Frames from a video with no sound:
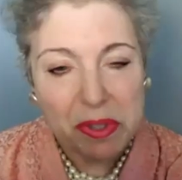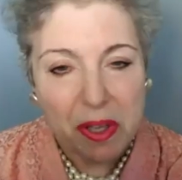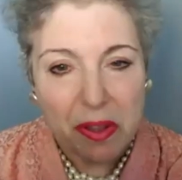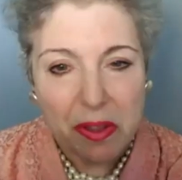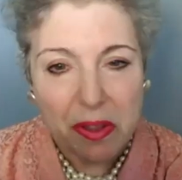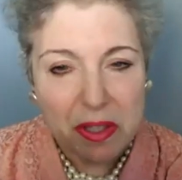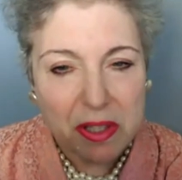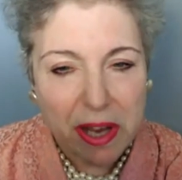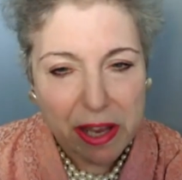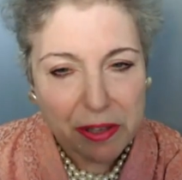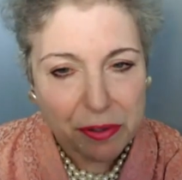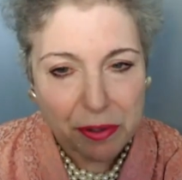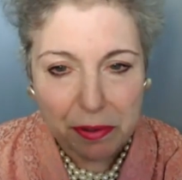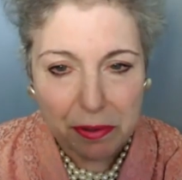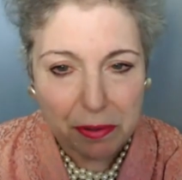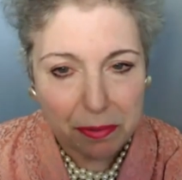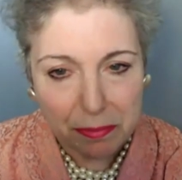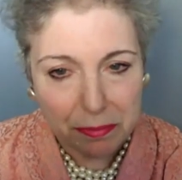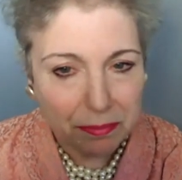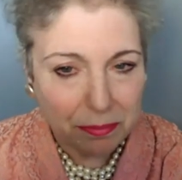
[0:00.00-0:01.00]
was in the
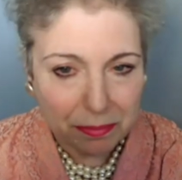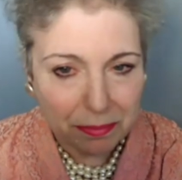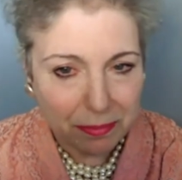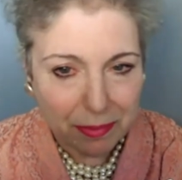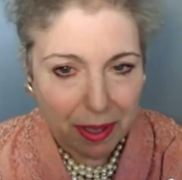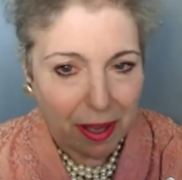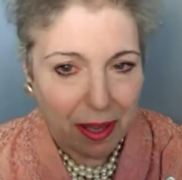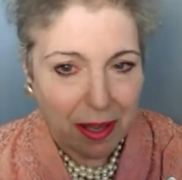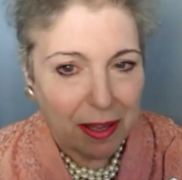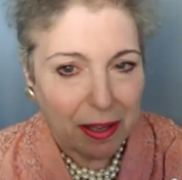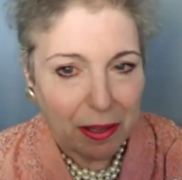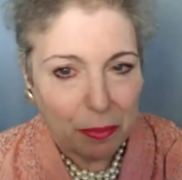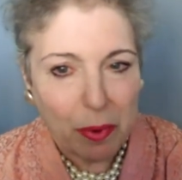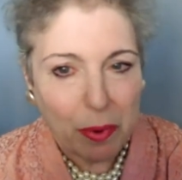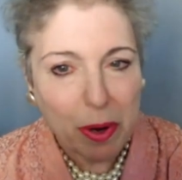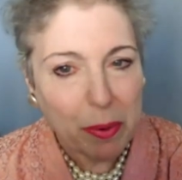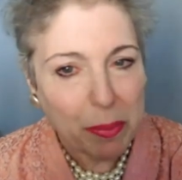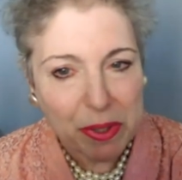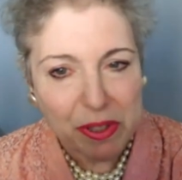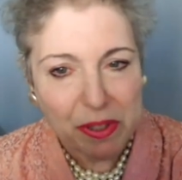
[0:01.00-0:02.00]
desert she
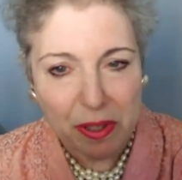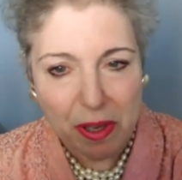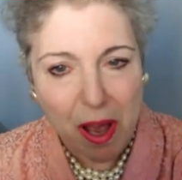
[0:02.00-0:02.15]
where it was